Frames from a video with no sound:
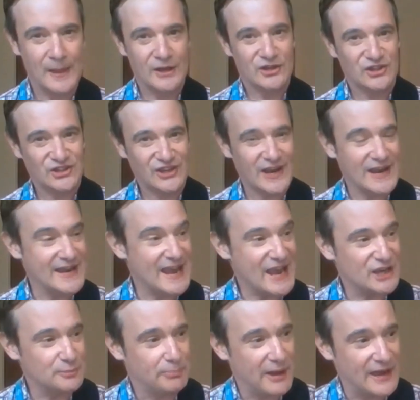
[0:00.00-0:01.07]
C
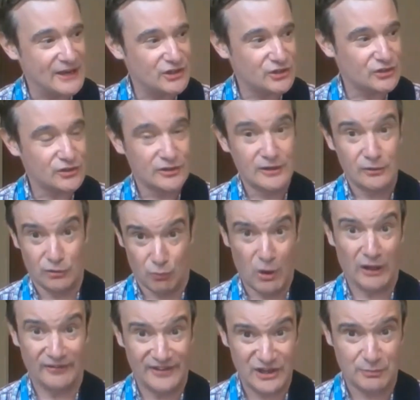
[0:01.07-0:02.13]
is based,
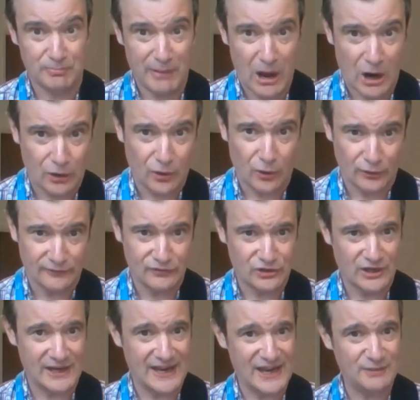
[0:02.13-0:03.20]
well, this bar chord of
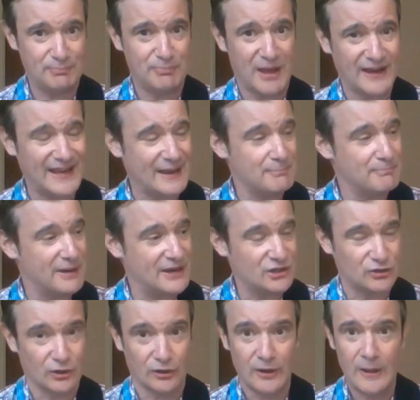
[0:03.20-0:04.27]
C is, again, based
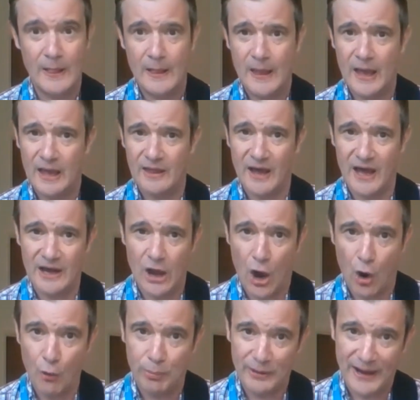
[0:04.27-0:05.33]
on an
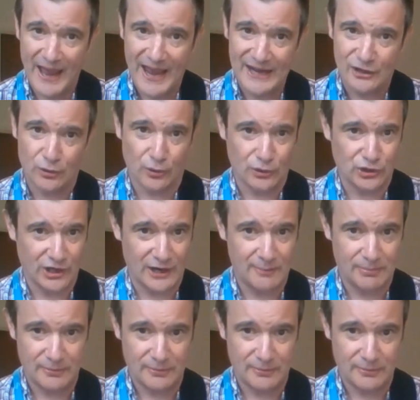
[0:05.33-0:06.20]
open A chord shape.